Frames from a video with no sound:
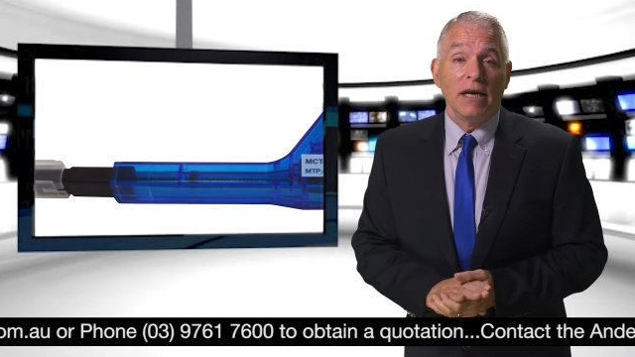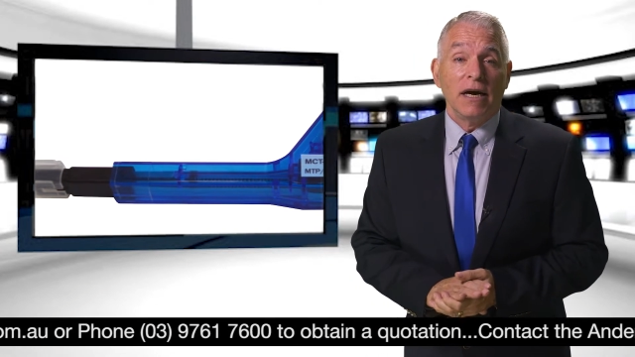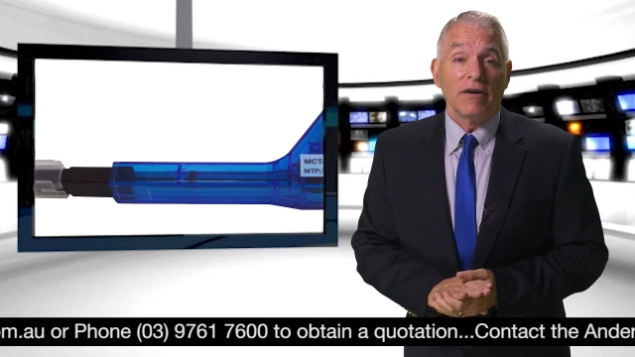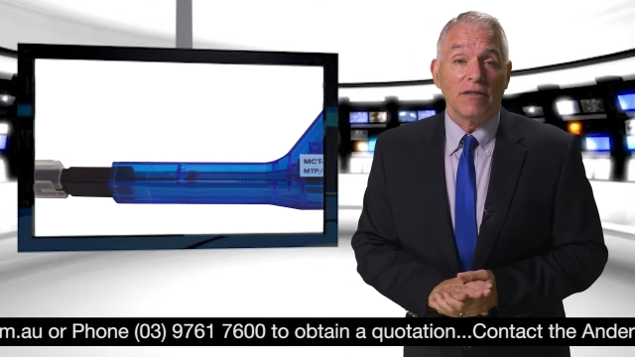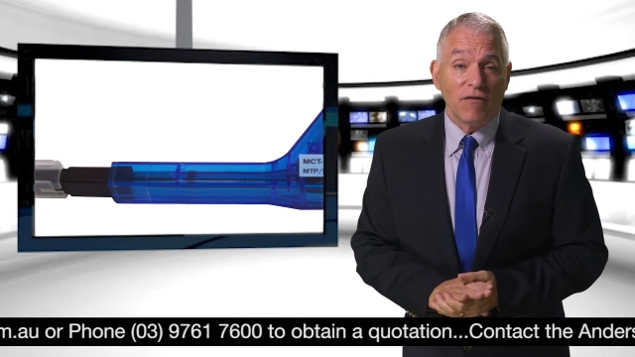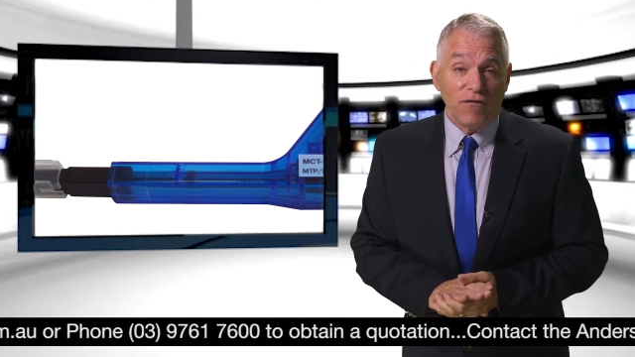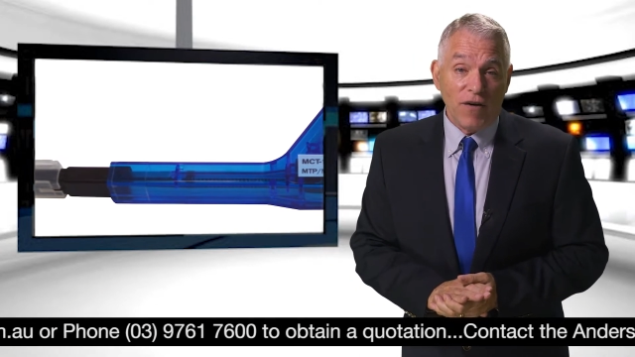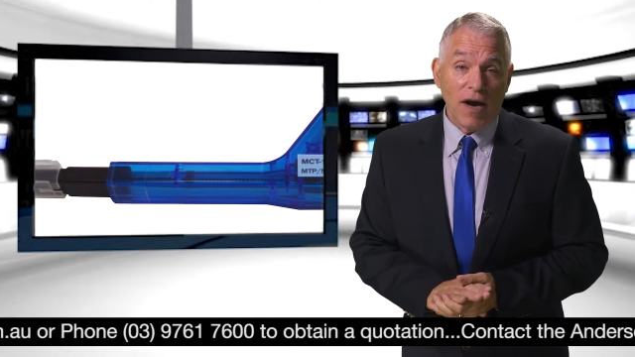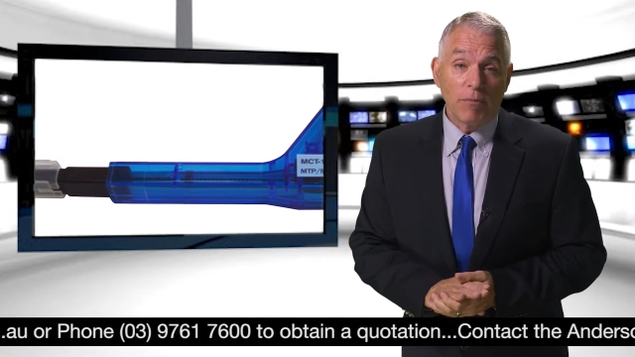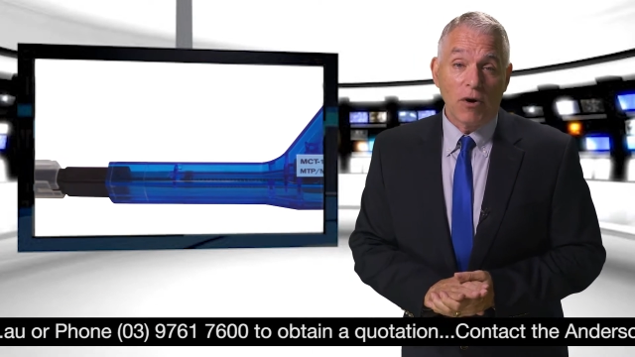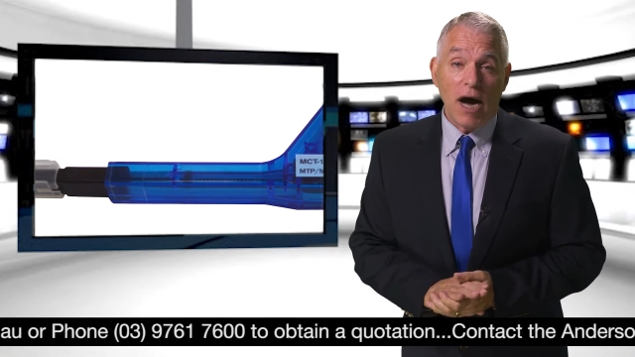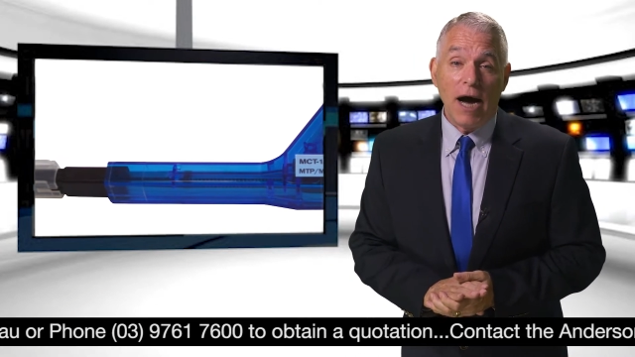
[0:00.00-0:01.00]
of the
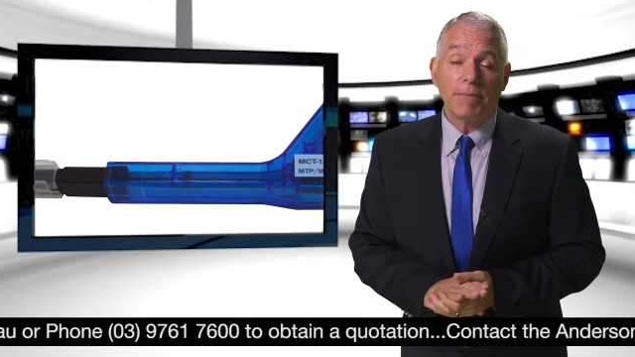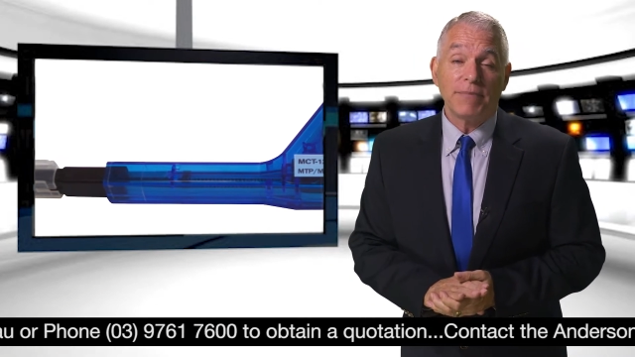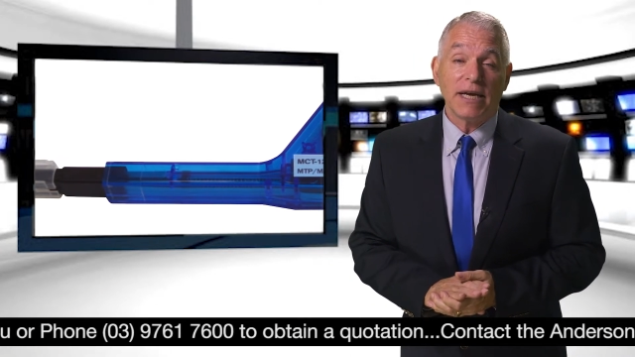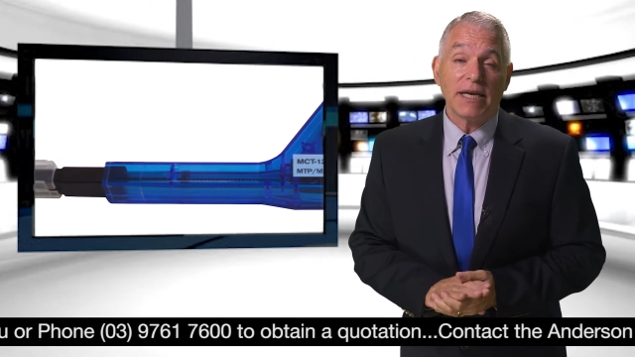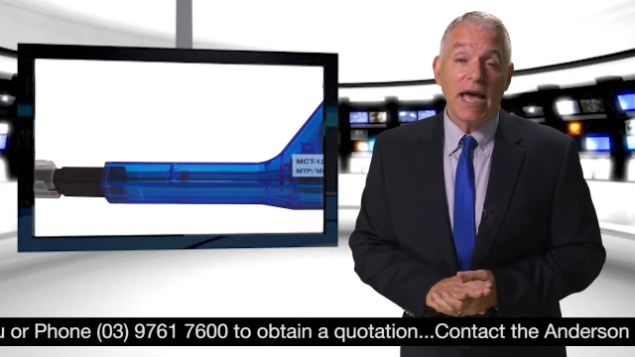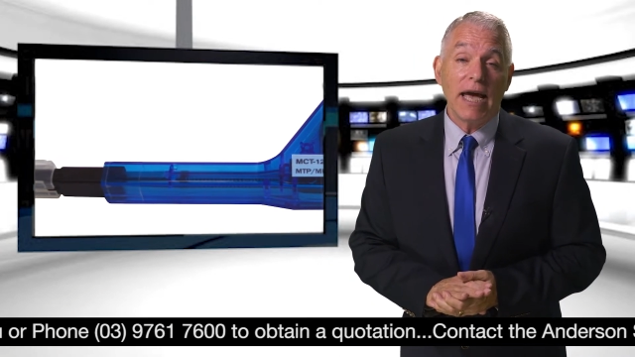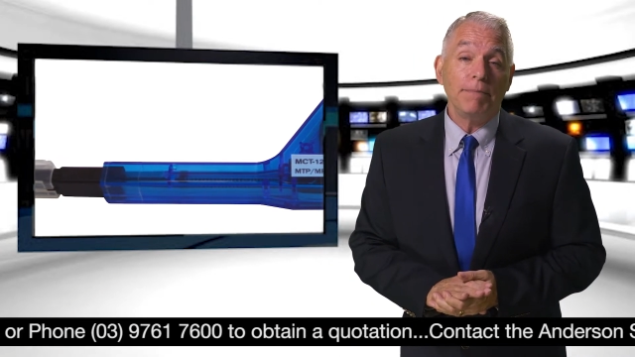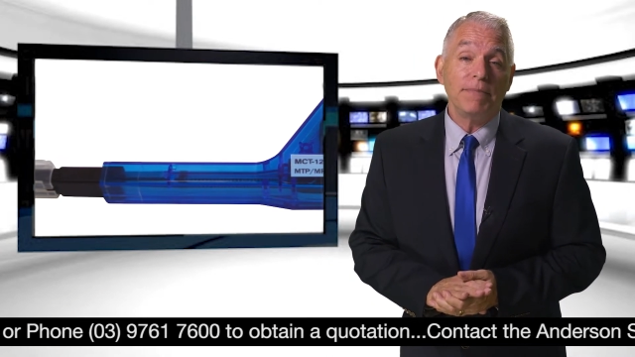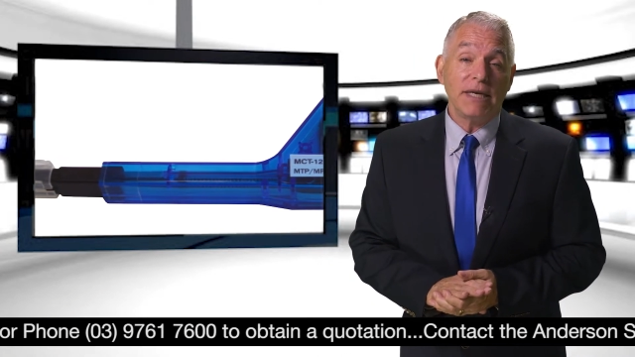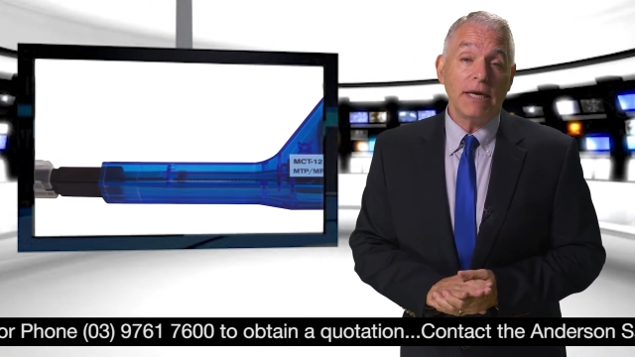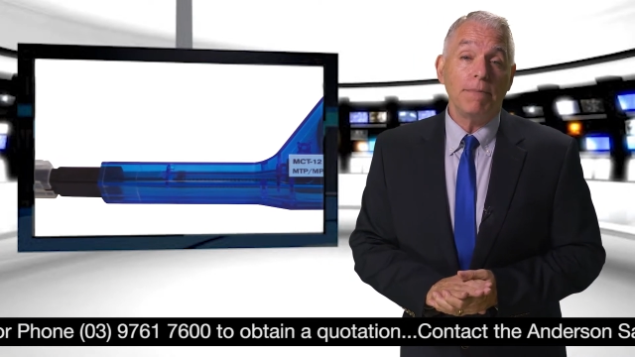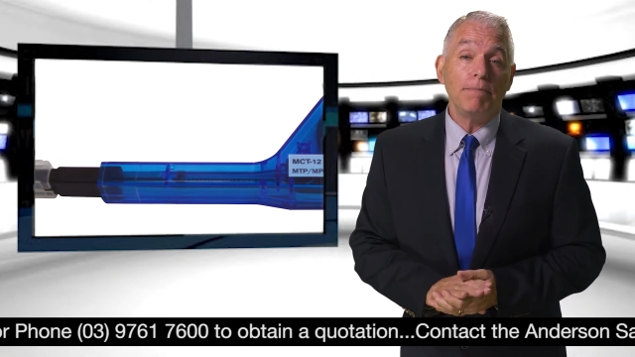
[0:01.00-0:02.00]
fiber optic
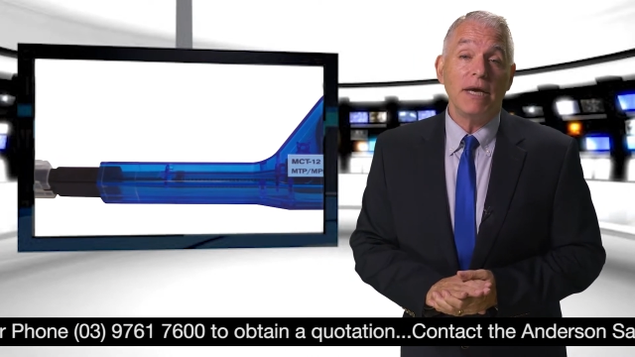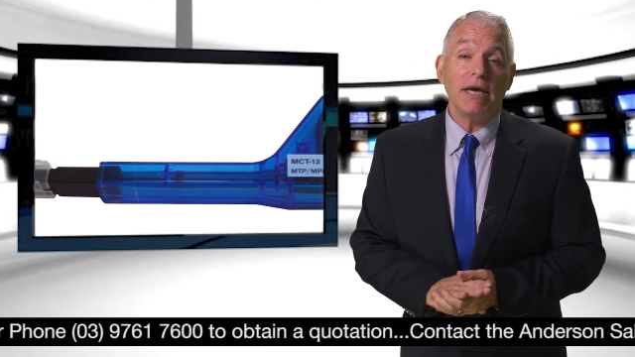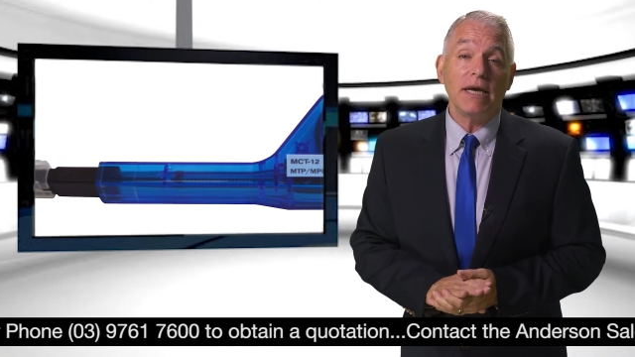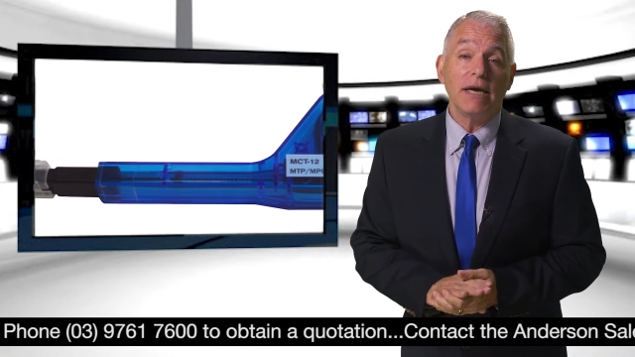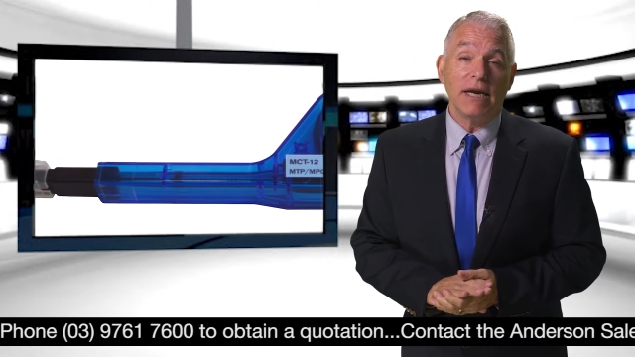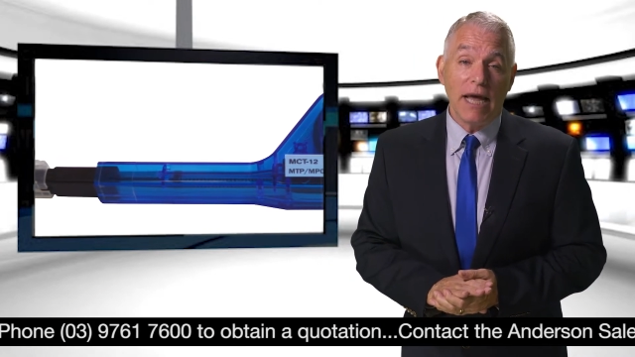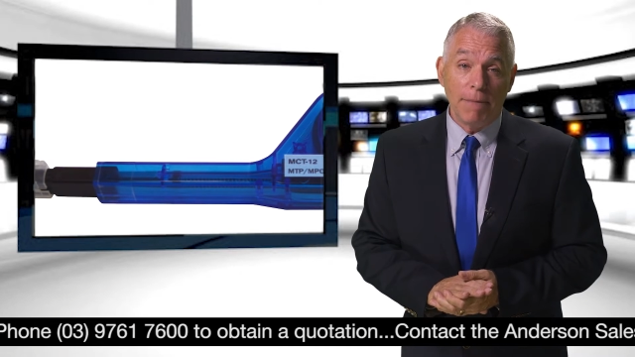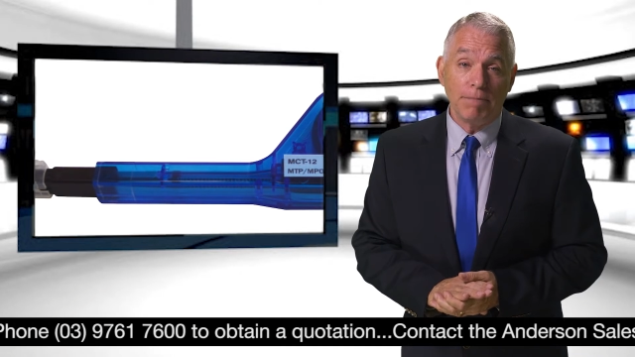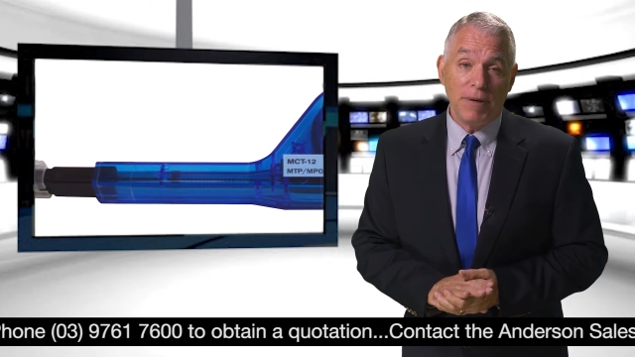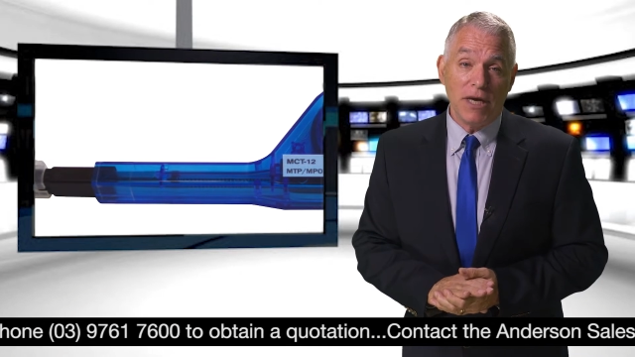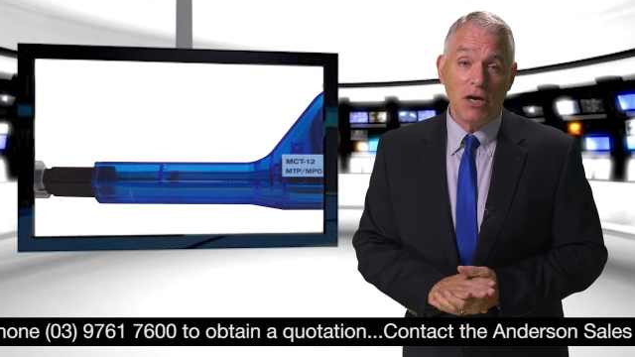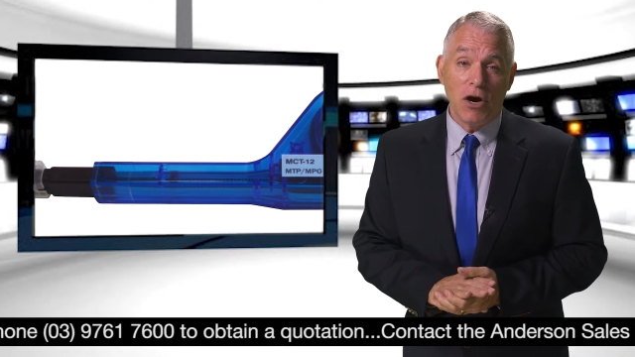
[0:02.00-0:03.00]
MTP and
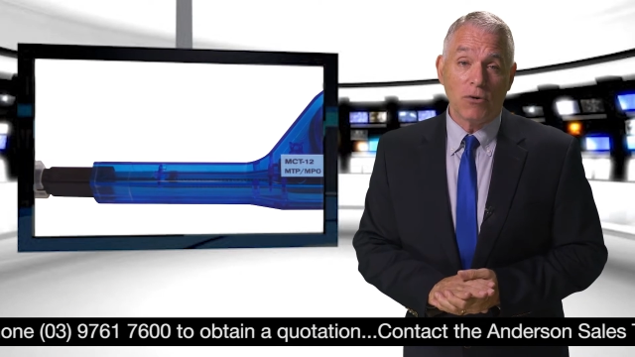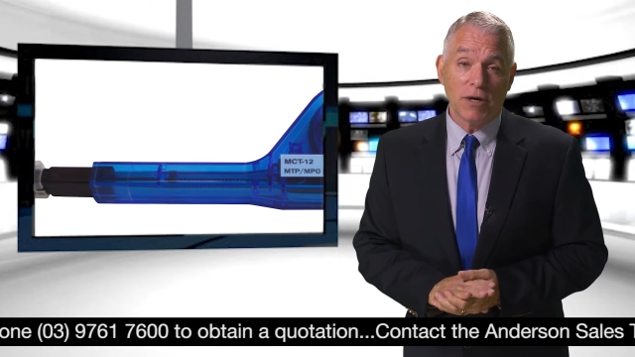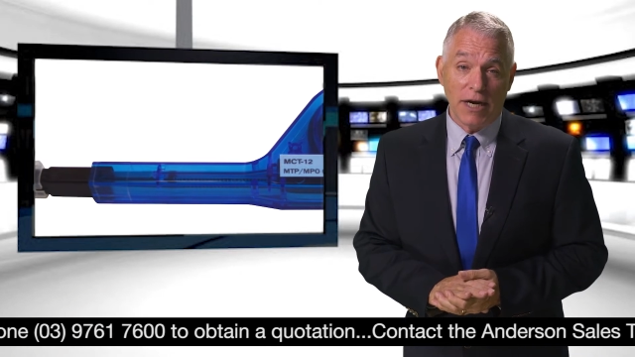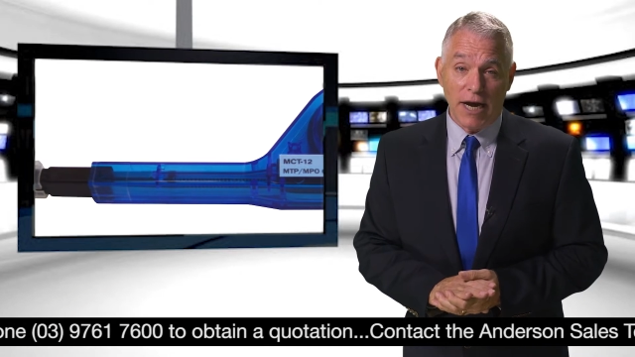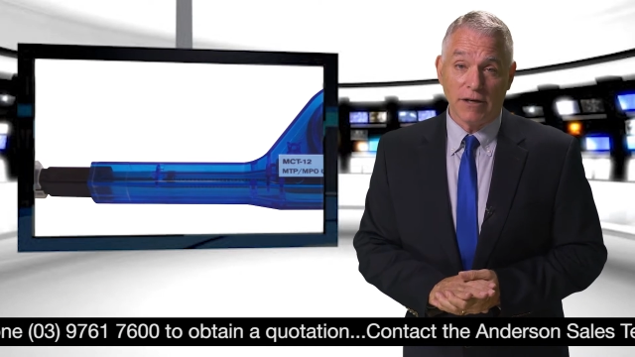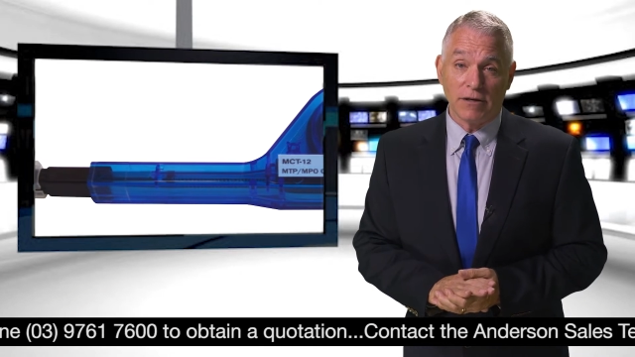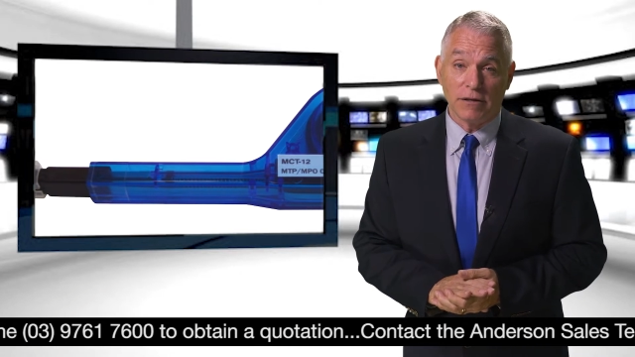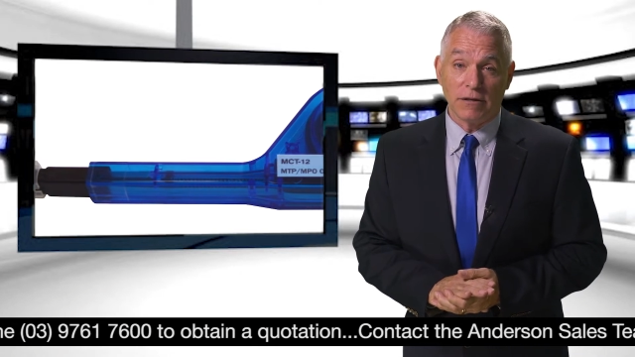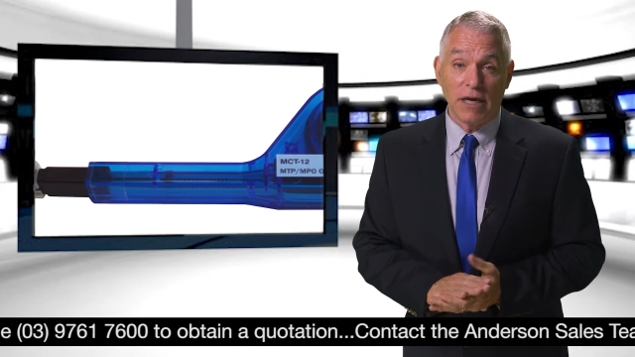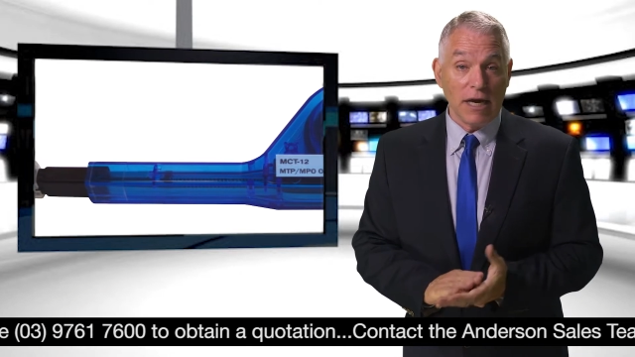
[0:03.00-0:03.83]
MPO connectors